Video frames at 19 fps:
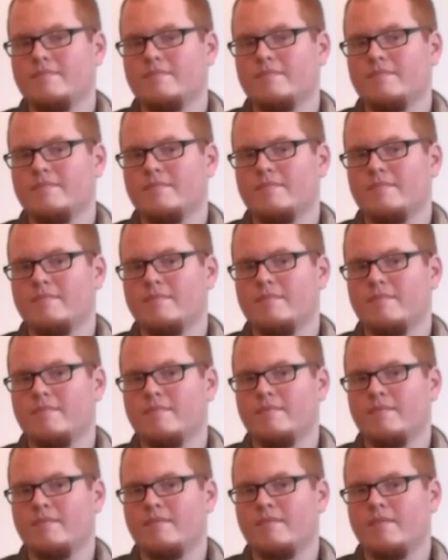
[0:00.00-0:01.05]

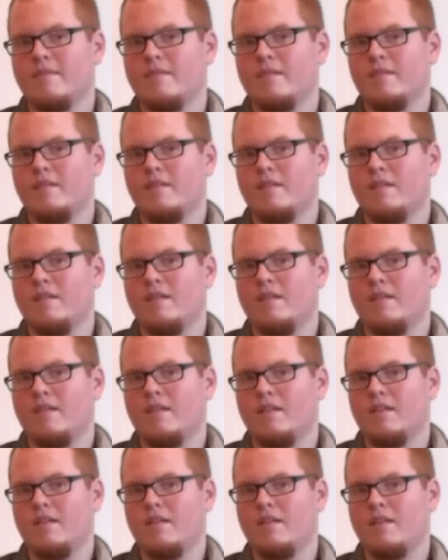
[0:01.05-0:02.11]

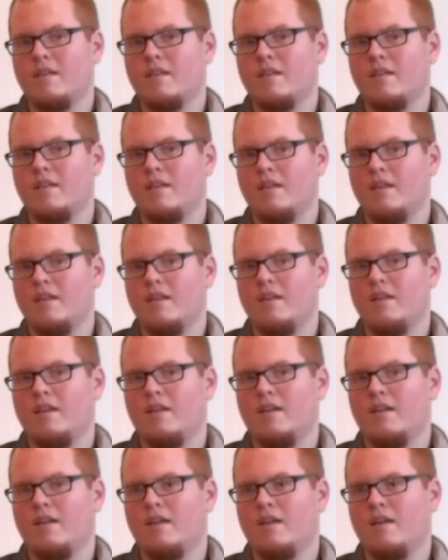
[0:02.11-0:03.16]

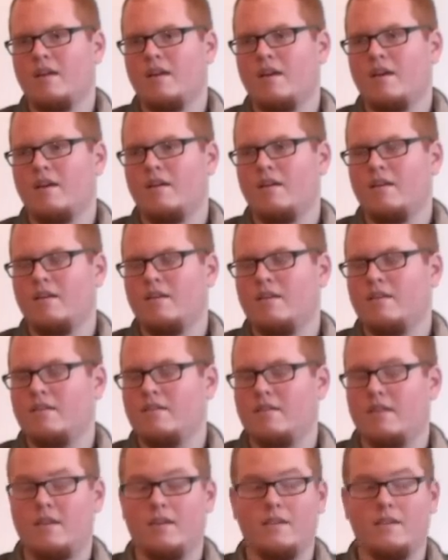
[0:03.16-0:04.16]
[no speech]